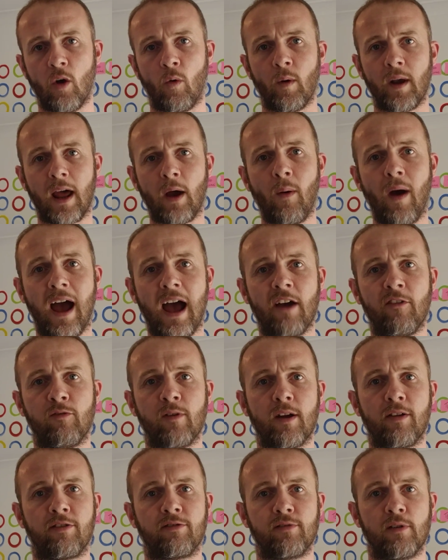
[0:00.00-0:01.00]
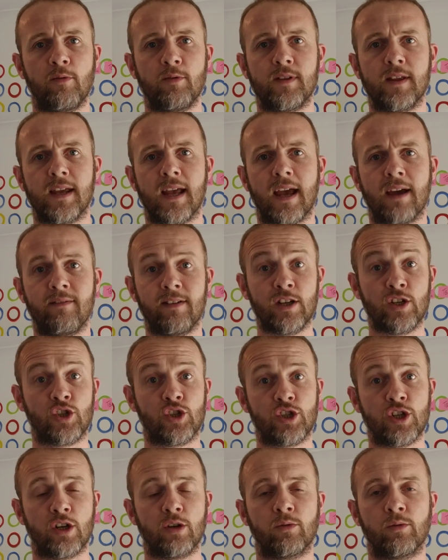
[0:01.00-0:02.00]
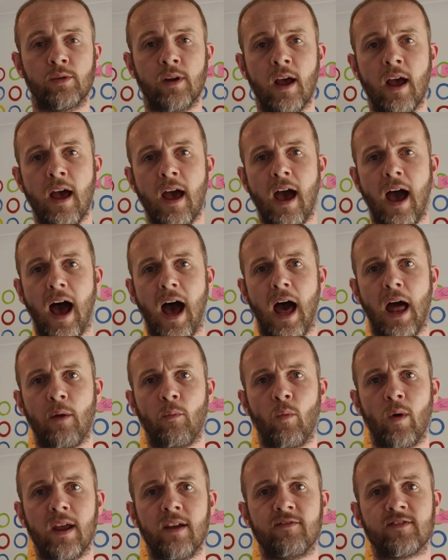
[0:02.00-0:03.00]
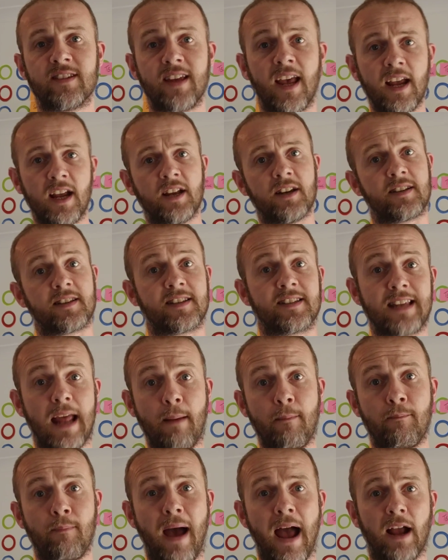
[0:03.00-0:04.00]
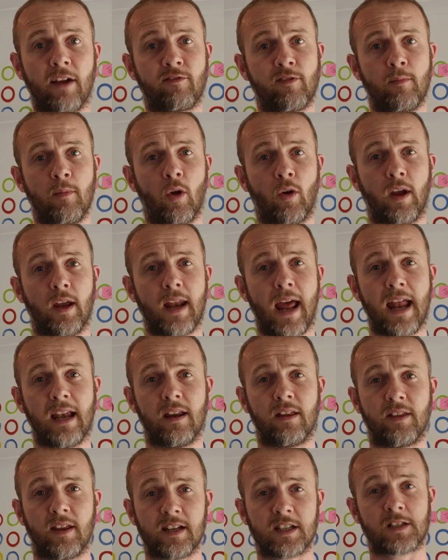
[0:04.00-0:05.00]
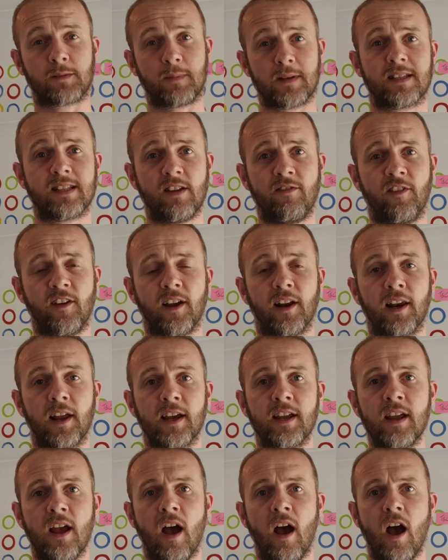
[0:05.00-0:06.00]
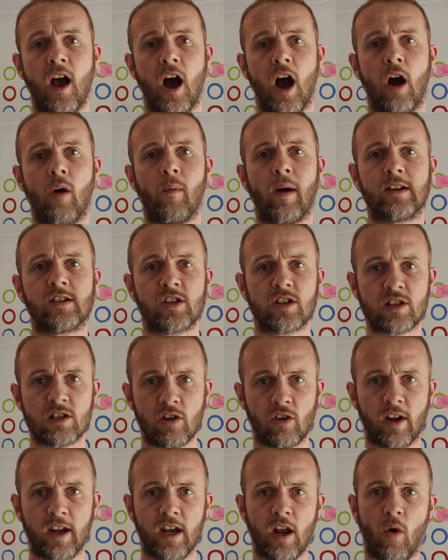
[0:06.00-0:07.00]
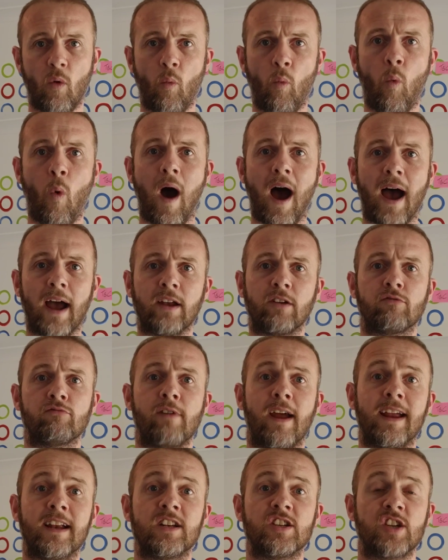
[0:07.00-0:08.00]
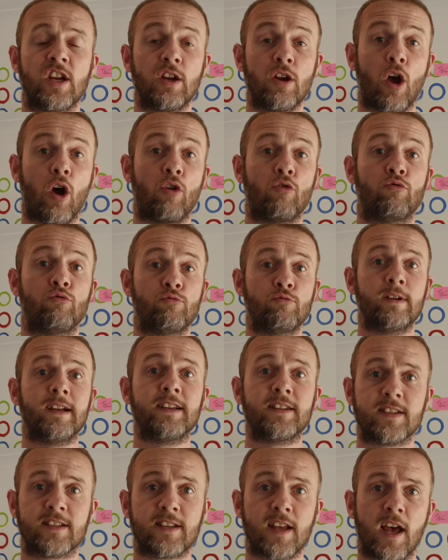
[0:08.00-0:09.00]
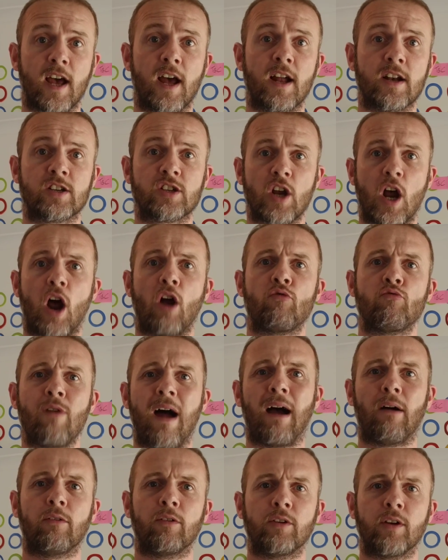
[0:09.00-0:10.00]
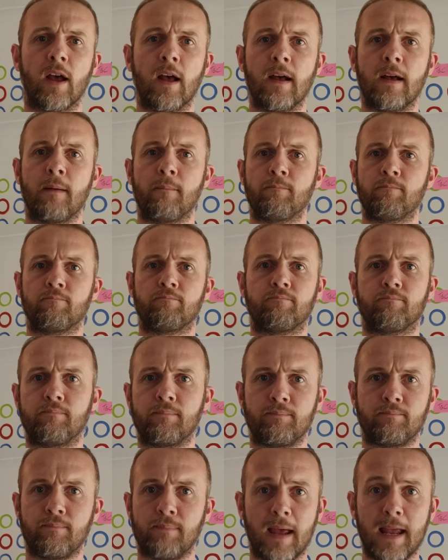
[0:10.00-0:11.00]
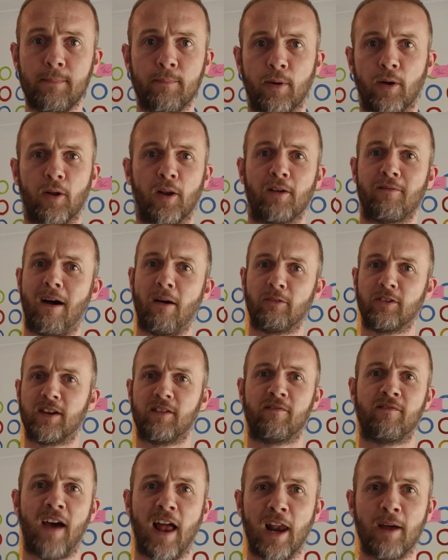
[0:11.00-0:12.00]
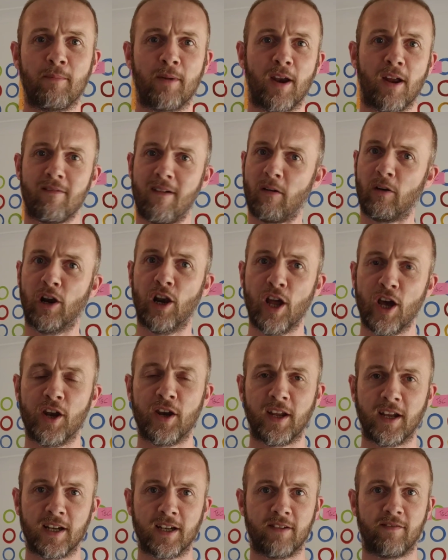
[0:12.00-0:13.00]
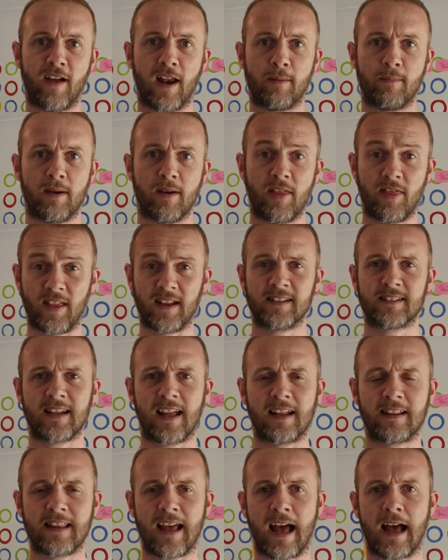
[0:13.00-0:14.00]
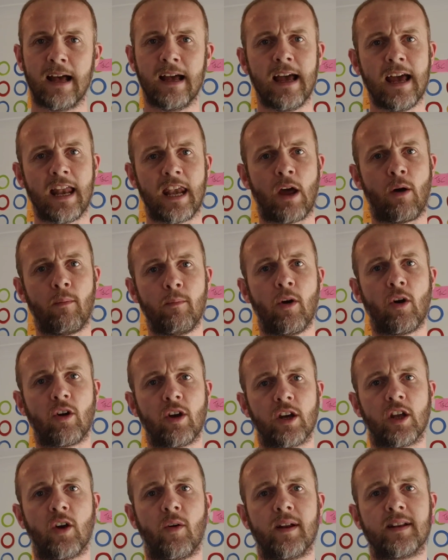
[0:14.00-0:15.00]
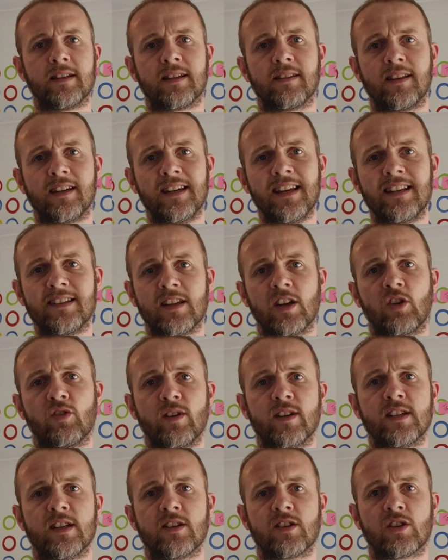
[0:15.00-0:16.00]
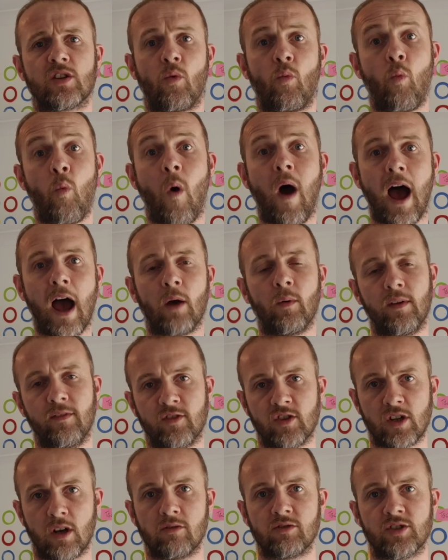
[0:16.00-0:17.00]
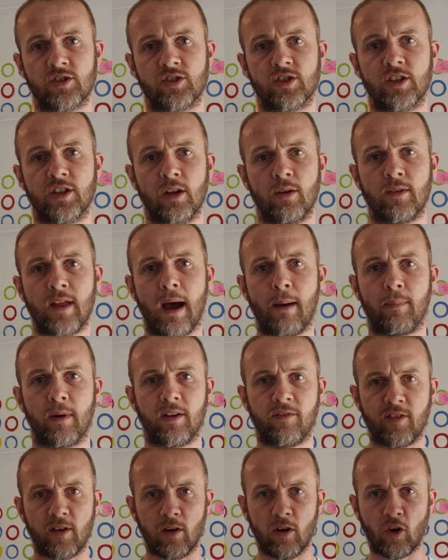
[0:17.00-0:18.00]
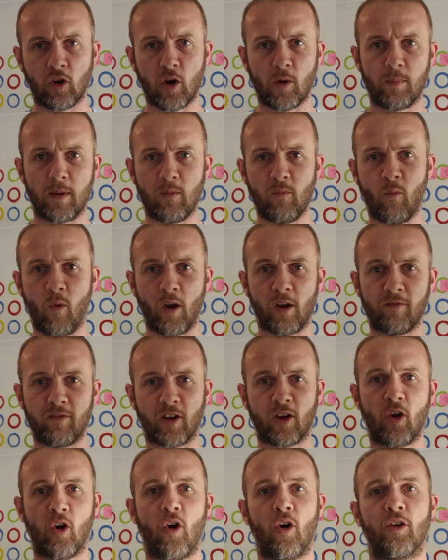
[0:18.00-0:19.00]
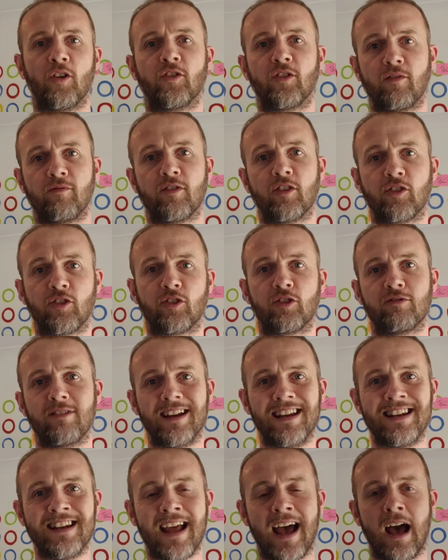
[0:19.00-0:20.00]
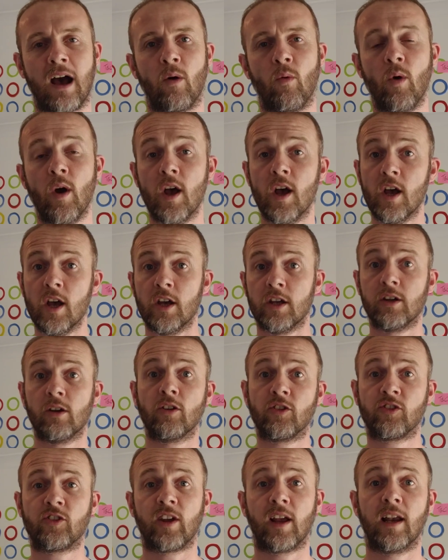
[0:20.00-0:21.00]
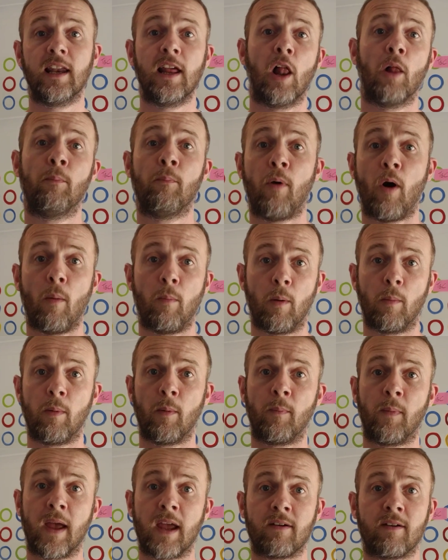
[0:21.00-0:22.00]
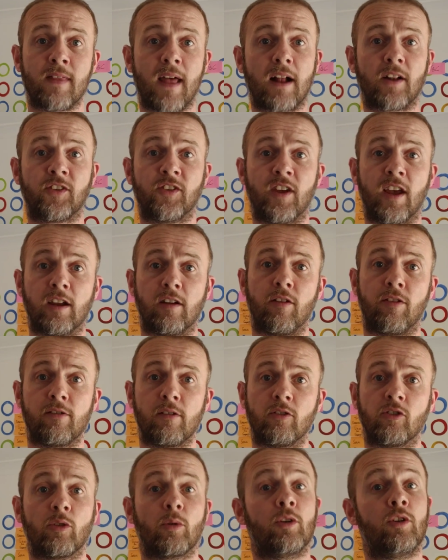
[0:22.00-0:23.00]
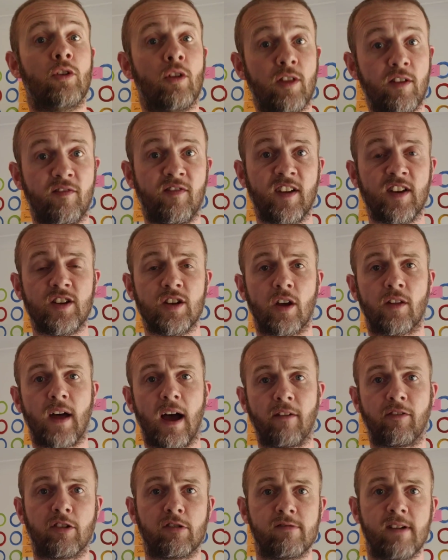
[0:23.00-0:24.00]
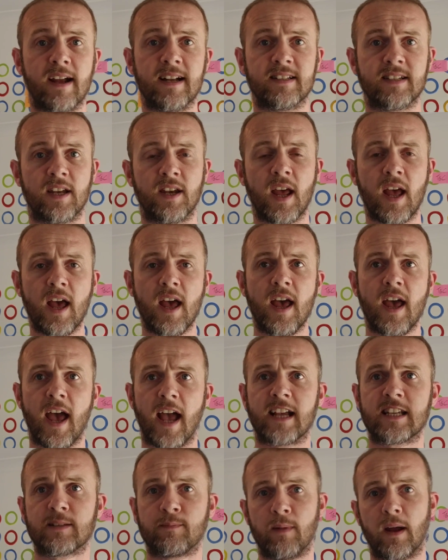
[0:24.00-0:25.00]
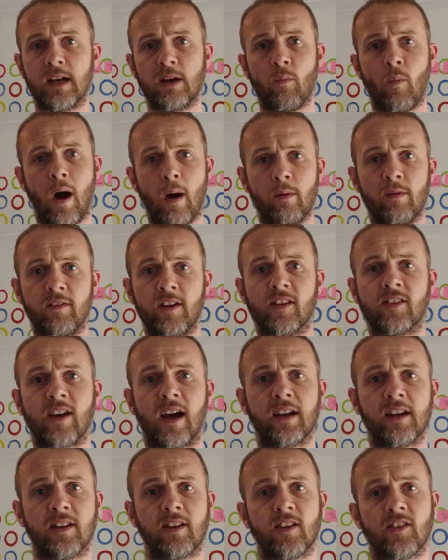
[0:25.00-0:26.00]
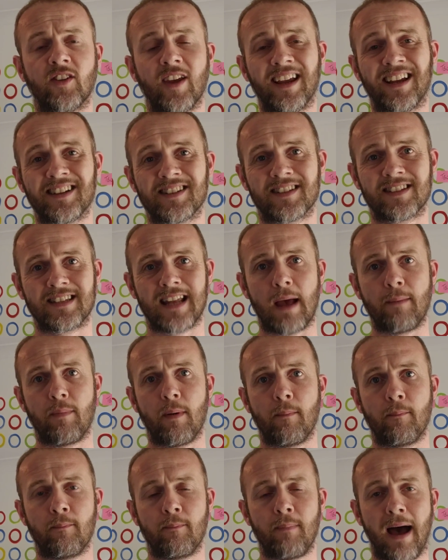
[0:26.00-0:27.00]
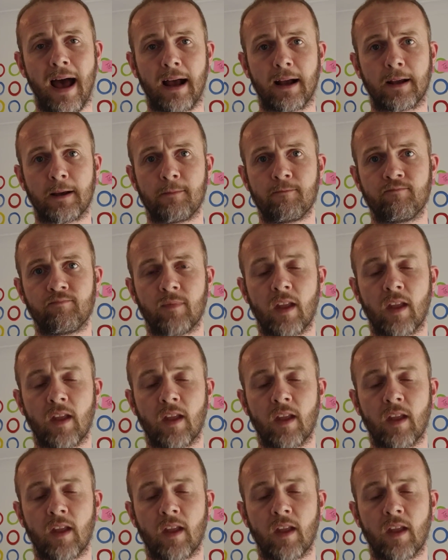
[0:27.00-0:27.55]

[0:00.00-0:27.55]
We're now halfway through the year in June, and we've taken a step back from looking at anything specifically, and we're just looking at wide-ranging research around people, around development, around learning and development, things like that. Now, I'm not going to go into the nitty-gritty as to why we've chosen to do that, but if you look up in one of the corners of the screen now, you'll see a little pop-up appear, and that'll take you through to another video that I've created explaining why we've decided to take a step back.